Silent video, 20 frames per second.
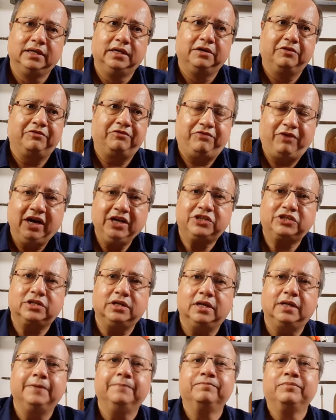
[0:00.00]

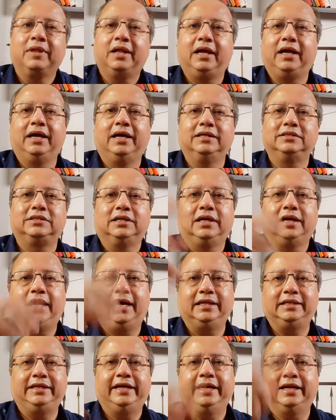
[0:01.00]
functional is
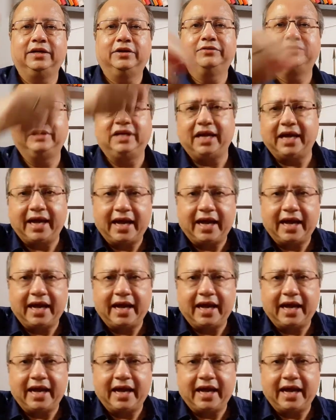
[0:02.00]
at the end of the